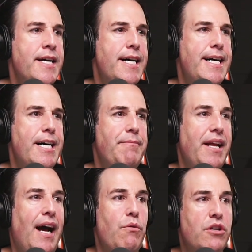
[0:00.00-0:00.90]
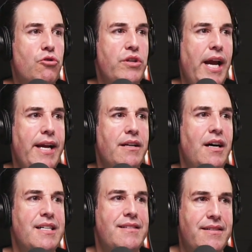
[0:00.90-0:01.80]
And I would create
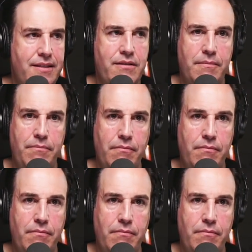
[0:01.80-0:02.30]
a system.